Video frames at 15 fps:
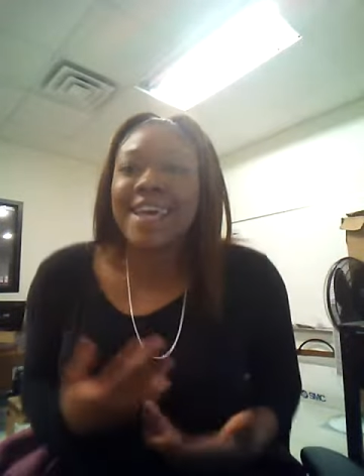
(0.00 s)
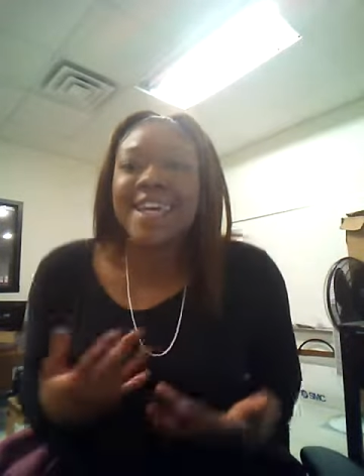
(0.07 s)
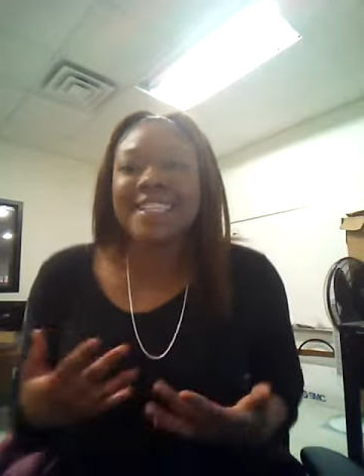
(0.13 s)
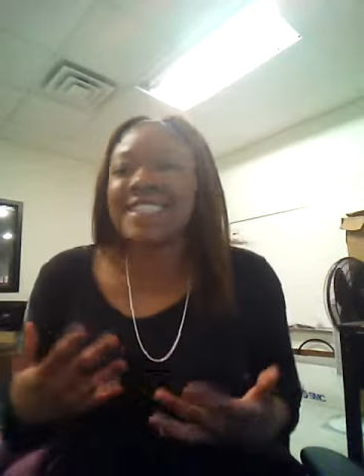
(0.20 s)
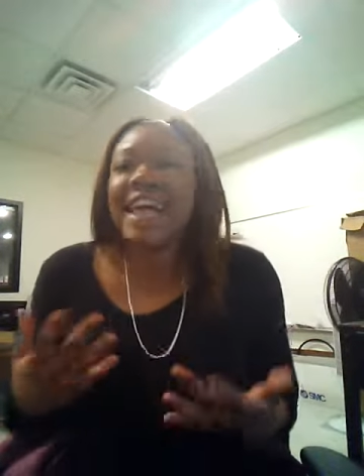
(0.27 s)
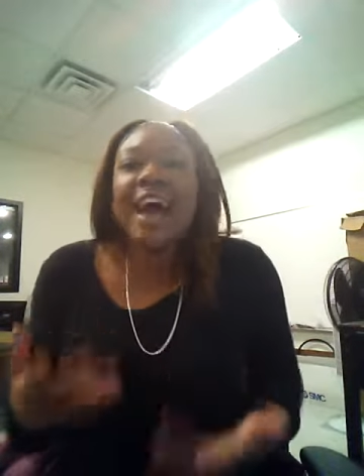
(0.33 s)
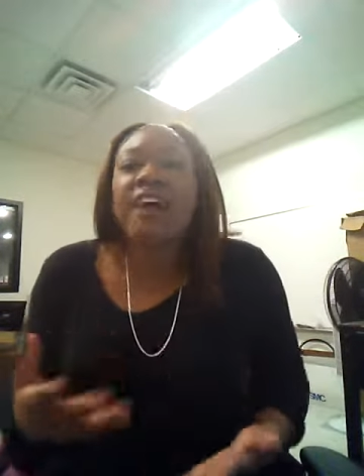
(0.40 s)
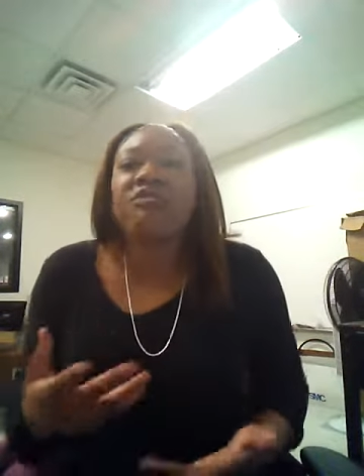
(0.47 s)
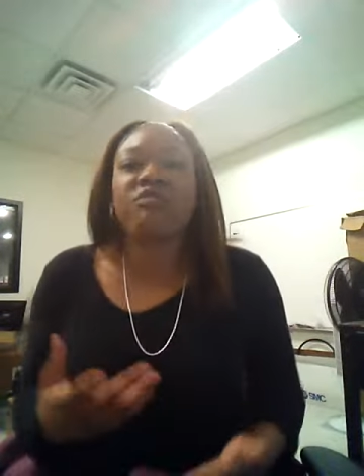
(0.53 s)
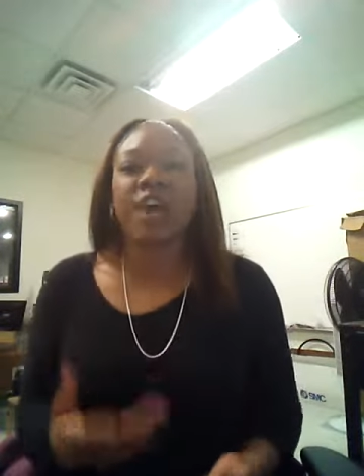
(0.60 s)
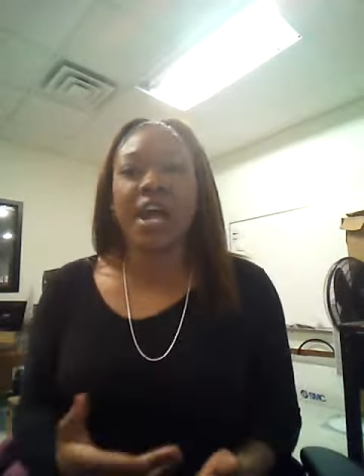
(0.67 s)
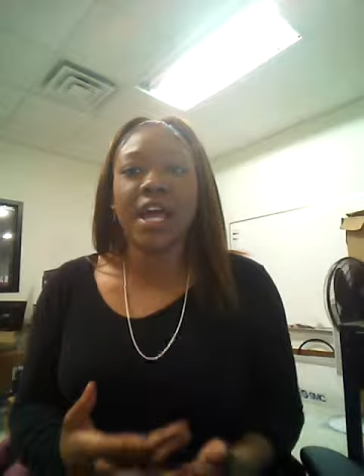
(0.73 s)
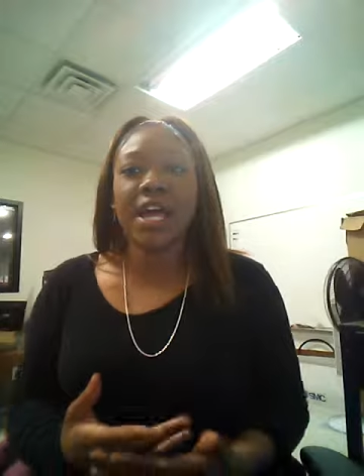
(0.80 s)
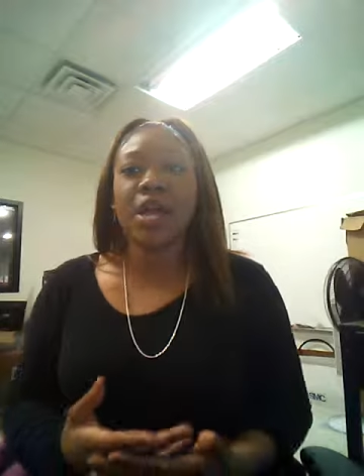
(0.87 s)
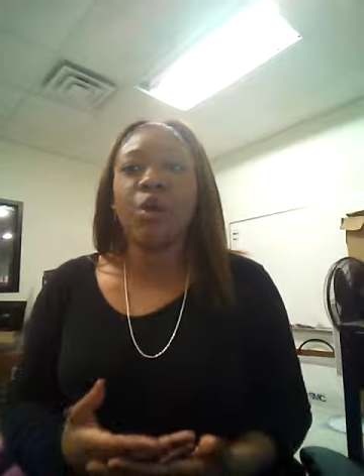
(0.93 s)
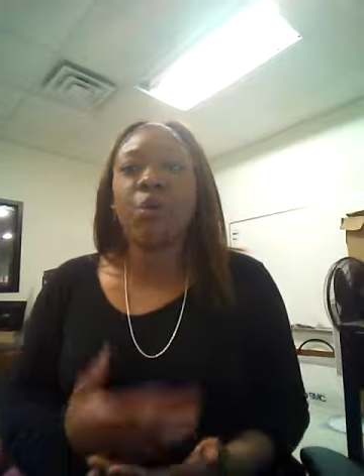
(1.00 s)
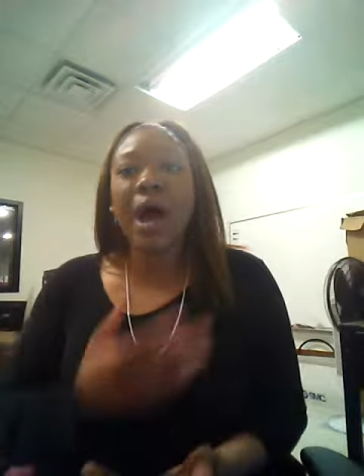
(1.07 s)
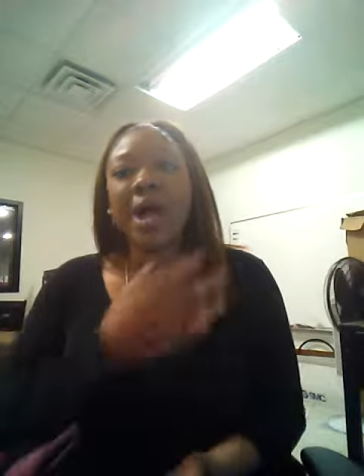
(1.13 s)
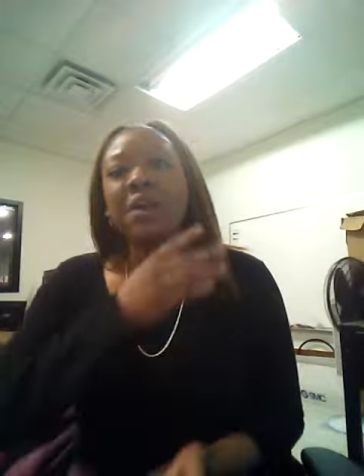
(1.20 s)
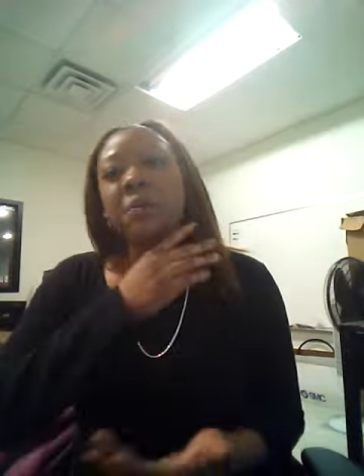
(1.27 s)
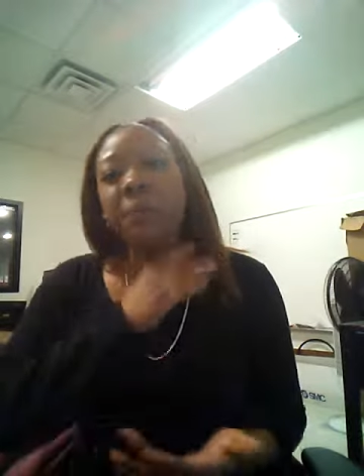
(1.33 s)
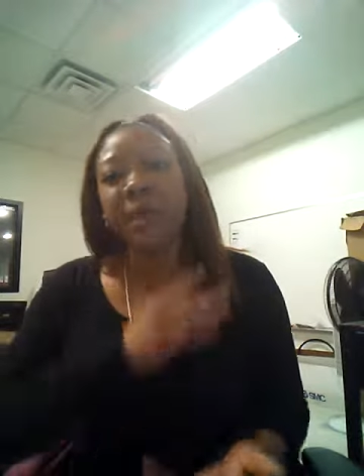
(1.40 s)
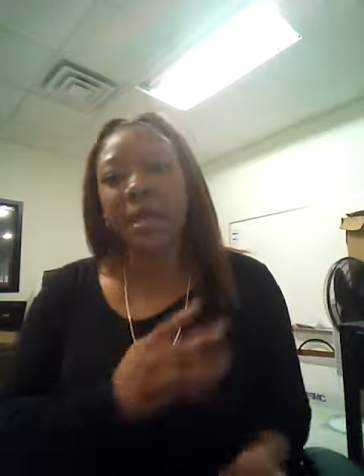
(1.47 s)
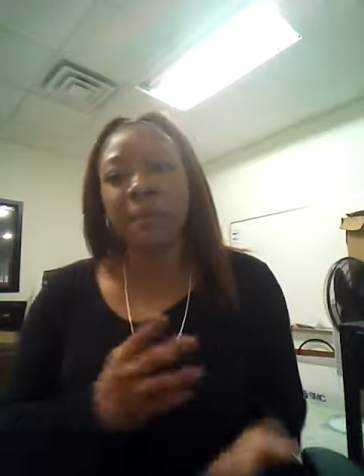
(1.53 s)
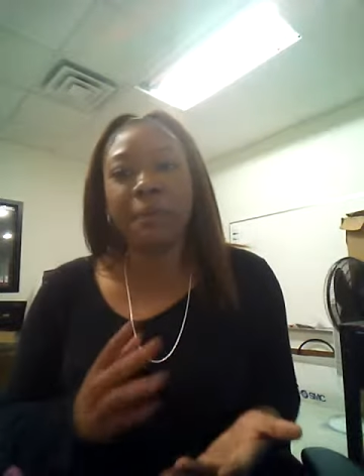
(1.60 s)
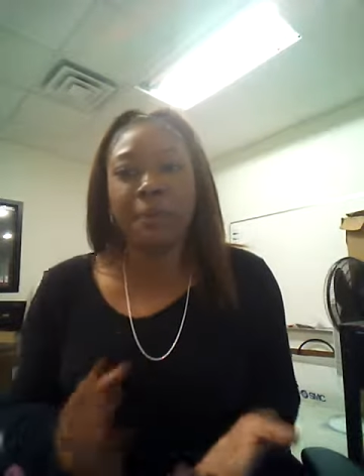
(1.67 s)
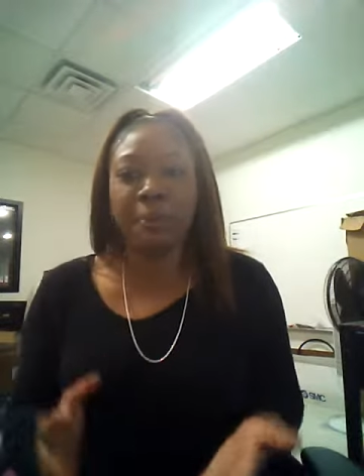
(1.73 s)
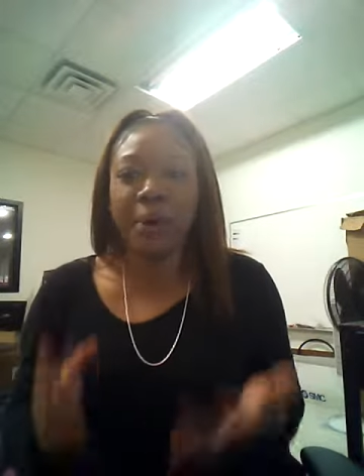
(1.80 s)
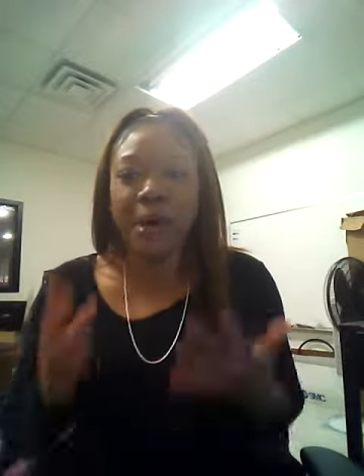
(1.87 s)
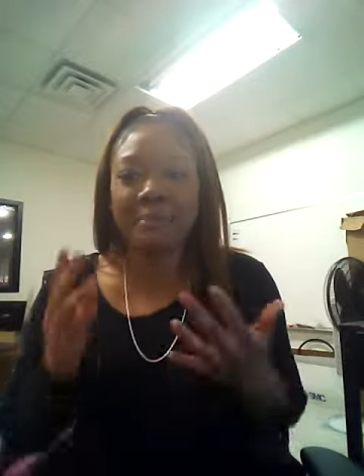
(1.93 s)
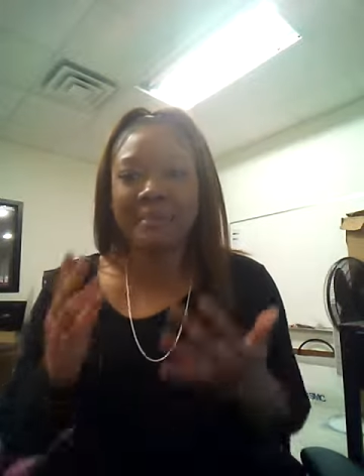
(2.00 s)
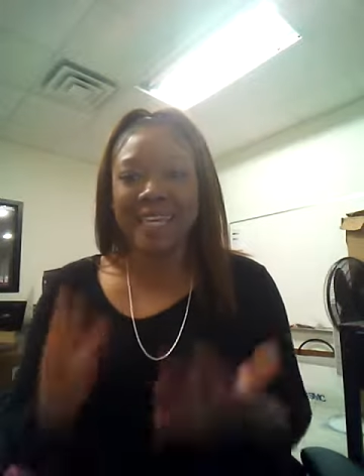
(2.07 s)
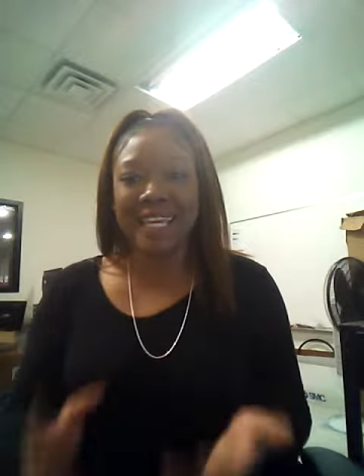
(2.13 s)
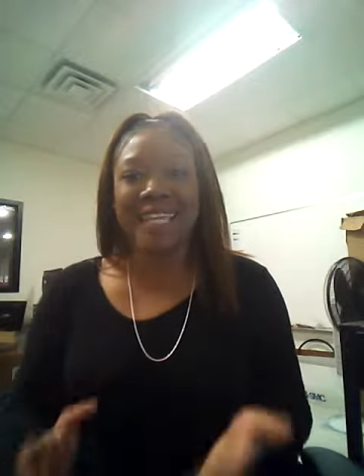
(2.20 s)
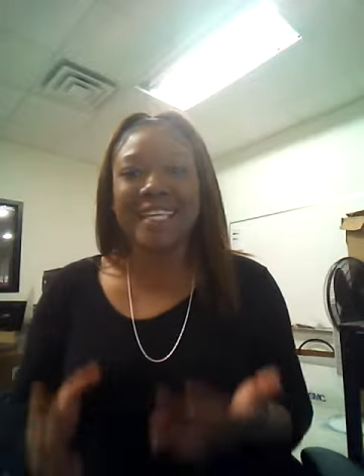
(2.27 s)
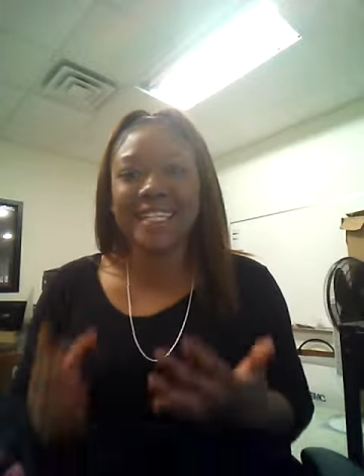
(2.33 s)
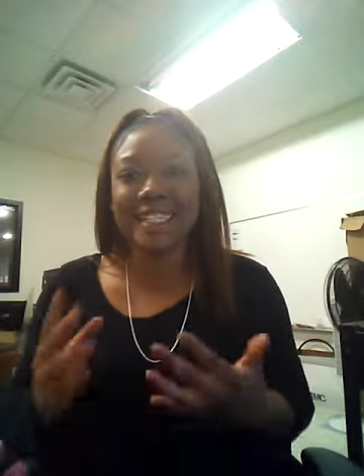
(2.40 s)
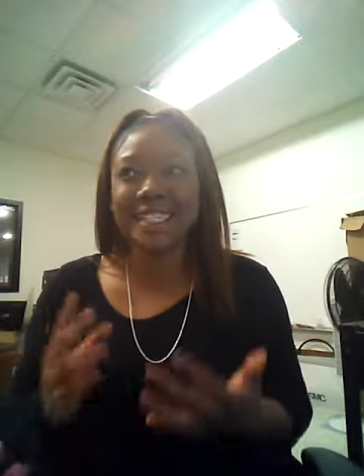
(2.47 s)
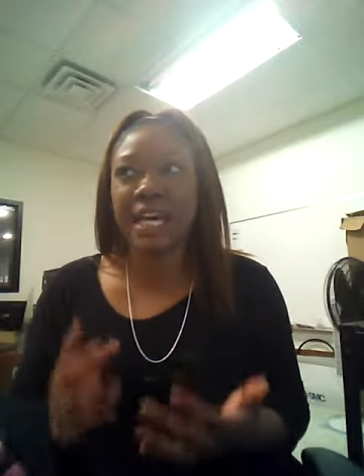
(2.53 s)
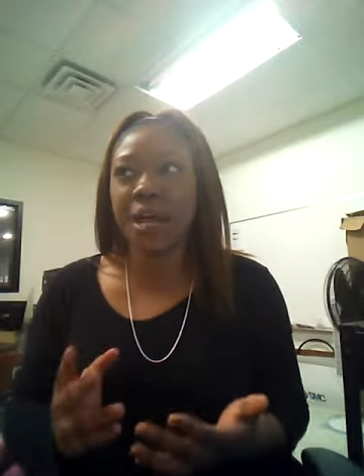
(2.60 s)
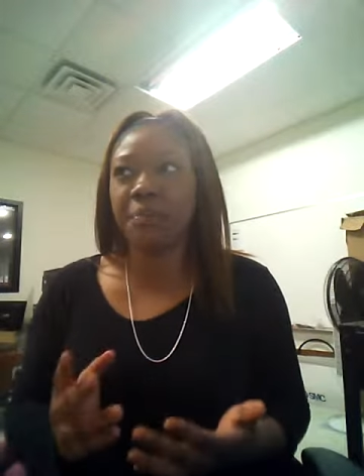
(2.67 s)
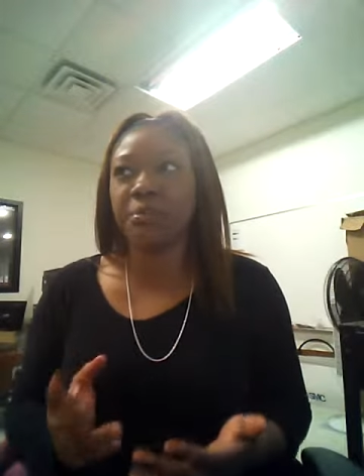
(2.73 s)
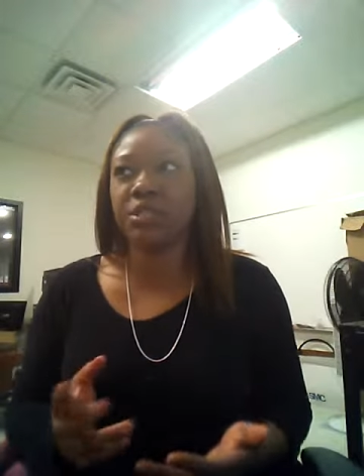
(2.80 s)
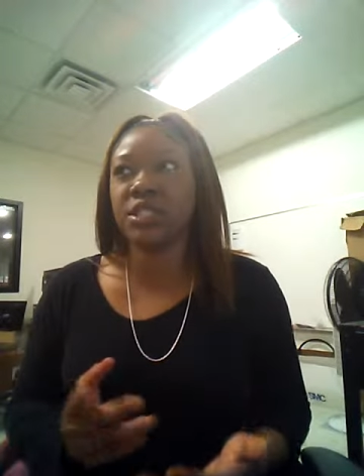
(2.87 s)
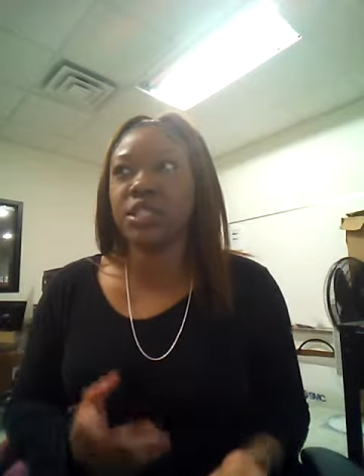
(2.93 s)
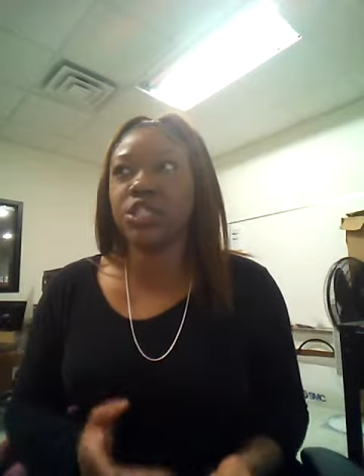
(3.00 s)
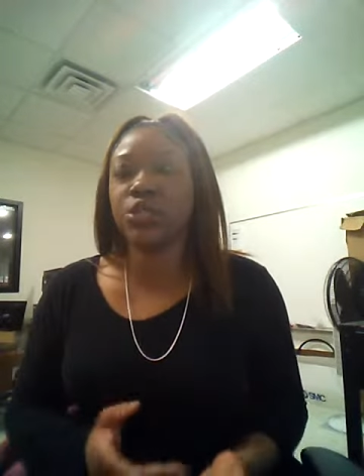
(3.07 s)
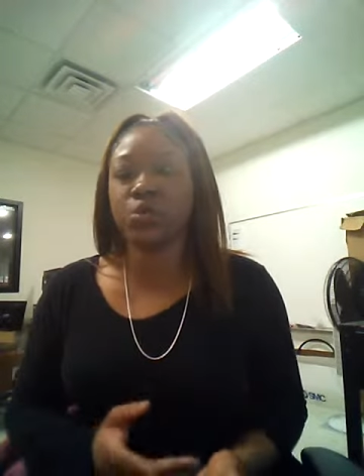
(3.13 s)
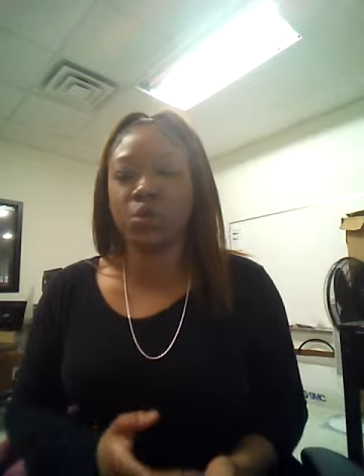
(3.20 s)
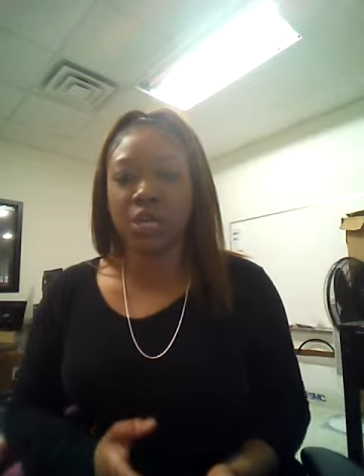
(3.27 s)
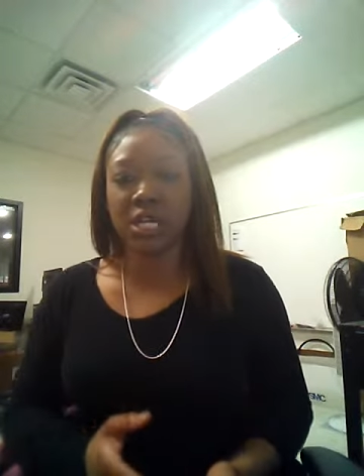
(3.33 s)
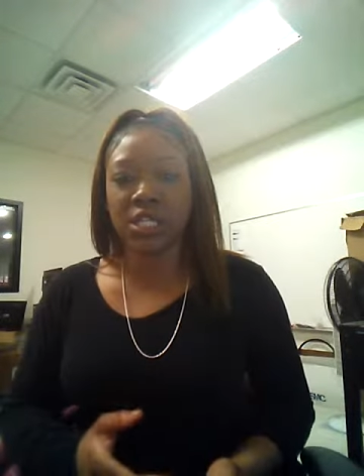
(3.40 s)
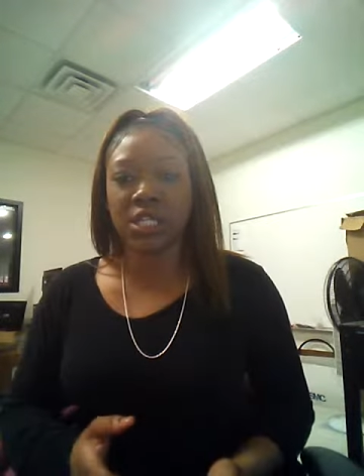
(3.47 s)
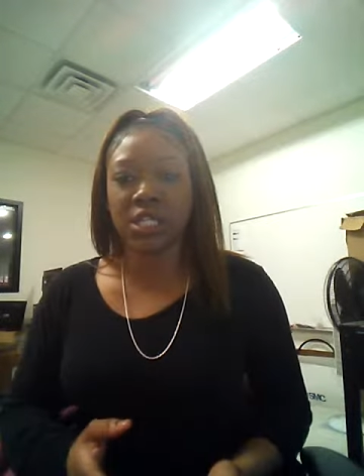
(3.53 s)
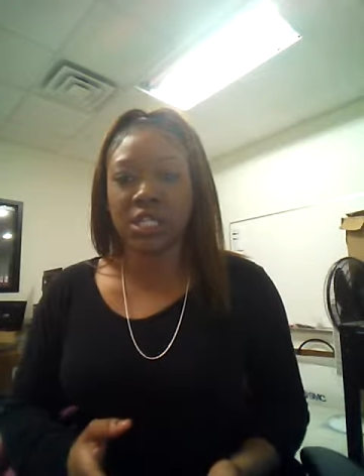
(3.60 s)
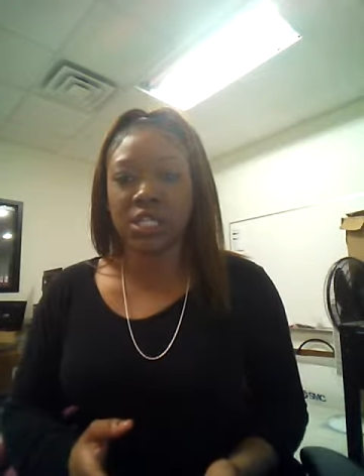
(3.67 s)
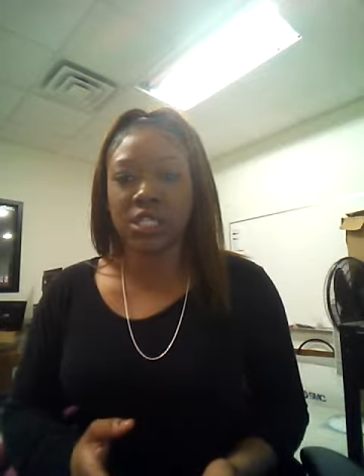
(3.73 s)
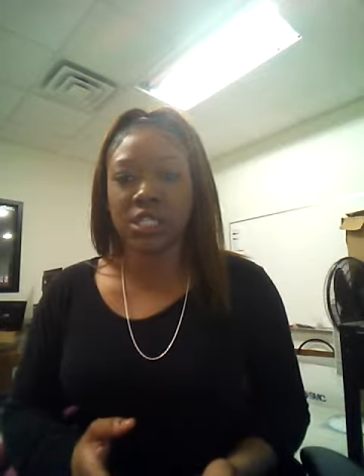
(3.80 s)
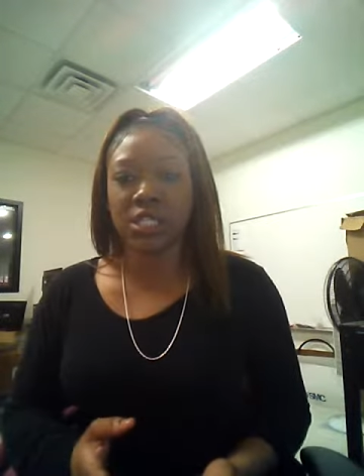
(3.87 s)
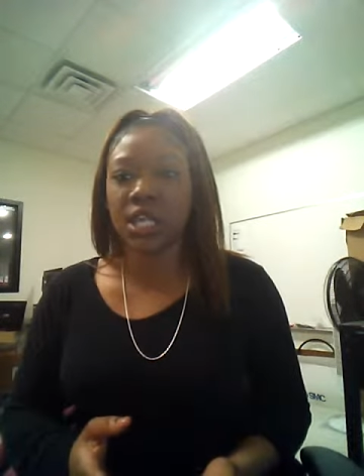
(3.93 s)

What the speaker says: It's not right. Why do people put me in these type of situations?